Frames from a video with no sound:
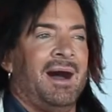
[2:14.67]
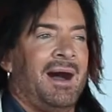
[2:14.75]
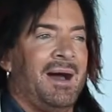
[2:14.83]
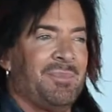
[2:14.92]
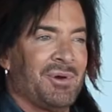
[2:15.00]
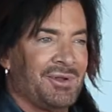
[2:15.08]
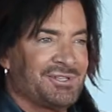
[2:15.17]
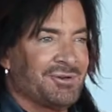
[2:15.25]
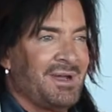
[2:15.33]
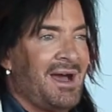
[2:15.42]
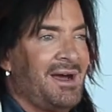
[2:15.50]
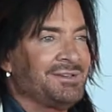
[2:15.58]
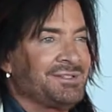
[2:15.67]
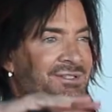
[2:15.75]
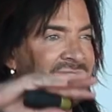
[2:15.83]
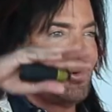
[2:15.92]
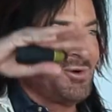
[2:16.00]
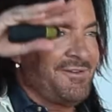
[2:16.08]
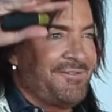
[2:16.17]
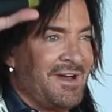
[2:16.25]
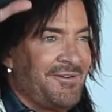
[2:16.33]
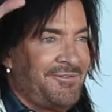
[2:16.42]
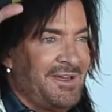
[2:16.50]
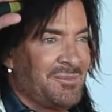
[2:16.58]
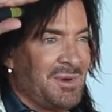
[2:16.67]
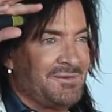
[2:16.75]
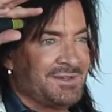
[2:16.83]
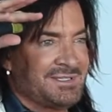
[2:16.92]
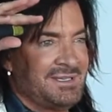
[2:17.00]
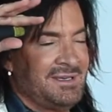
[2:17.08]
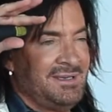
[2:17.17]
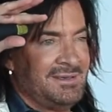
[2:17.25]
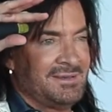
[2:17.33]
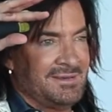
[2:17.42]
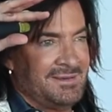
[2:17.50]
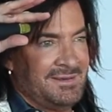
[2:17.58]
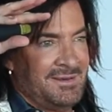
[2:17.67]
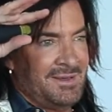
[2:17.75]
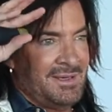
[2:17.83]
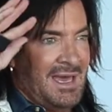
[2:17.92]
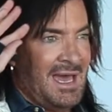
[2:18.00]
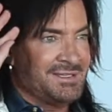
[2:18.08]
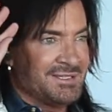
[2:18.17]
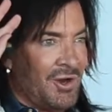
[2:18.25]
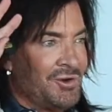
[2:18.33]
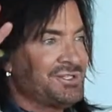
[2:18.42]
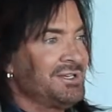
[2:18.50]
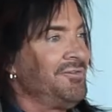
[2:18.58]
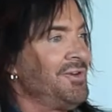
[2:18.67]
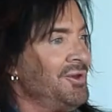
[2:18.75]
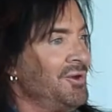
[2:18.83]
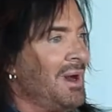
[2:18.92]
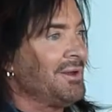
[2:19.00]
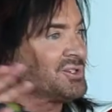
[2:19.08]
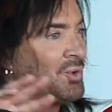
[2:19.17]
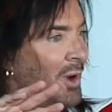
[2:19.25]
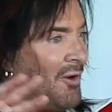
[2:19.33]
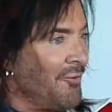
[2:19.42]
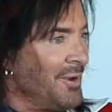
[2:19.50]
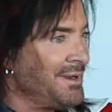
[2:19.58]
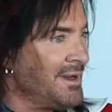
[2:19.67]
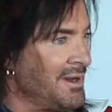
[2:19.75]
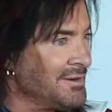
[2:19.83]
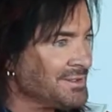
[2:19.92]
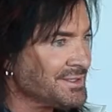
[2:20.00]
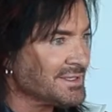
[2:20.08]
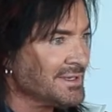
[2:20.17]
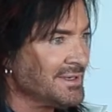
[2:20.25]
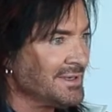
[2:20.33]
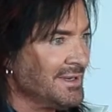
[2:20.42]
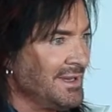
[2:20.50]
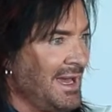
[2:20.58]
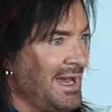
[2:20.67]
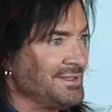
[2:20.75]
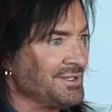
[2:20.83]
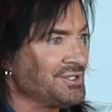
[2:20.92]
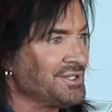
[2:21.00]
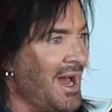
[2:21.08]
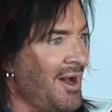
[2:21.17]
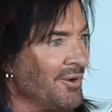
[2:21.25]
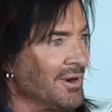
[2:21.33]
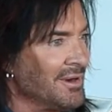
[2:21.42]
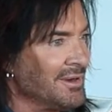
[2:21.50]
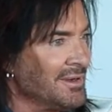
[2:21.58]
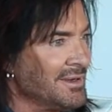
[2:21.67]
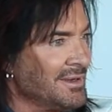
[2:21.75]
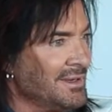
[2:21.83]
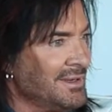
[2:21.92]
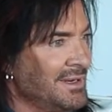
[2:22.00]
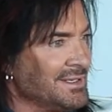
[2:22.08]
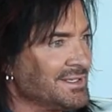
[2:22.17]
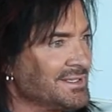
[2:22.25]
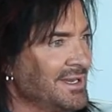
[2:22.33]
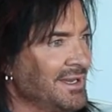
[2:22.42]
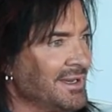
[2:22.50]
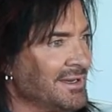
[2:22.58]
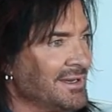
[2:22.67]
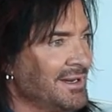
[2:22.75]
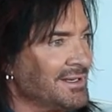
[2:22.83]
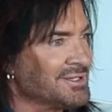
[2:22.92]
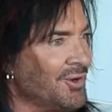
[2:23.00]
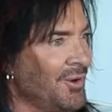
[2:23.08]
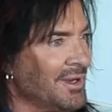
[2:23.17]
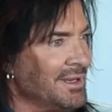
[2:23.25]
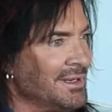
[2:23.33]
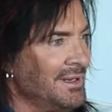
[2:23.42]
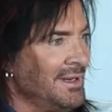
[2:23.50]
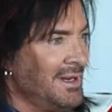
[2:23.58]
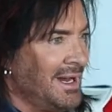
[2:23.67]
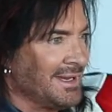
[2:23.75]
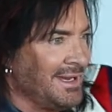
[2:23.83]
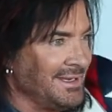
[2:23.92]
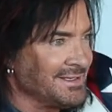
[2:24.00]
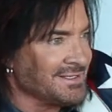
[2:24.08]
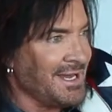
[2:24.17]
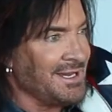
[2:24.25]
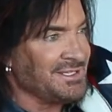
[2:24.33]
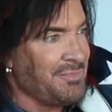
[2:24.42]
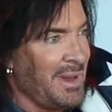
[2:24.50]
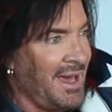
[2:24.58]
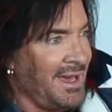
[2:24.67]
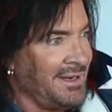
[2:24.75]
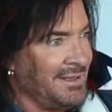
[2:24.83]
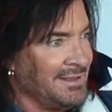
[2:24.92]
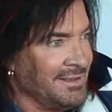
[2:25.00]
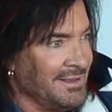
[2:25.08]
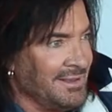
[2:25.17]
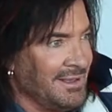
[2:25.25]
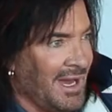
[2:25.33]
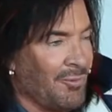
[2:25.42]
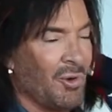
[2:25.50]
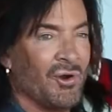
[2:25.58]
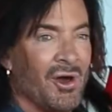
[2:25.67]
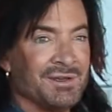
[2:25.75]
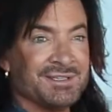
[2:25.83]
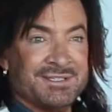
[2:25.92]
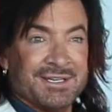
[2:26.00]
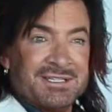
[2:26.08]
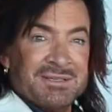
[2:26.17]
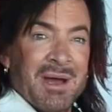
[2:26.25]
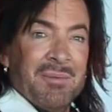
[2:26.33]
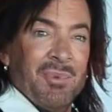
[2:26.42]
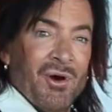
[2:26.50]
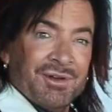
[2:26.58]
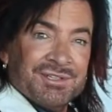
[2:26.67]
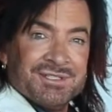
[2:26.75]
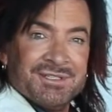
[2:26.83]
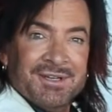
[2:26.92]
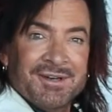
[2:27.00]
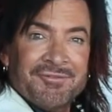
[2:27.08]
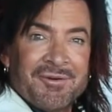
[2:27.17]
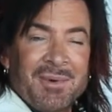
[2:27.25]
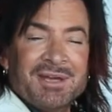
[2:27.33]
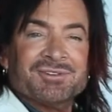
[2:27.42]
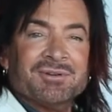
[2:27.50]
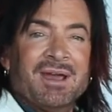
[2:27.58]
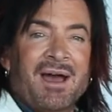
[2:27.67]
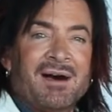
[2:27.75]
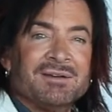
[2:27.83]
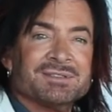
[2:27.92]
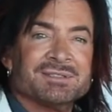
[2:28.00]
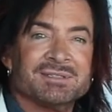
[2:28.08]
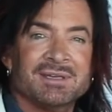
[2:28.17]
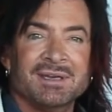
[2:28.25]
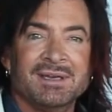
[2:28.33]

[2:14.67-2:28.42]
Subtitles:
I built a treehouse. It's 25 feet above the sea. Has an ocean view out 12 windows. Has a shower, a sink, a toilet, a king-size bed. I wrote all 6 of my books from my treehouse.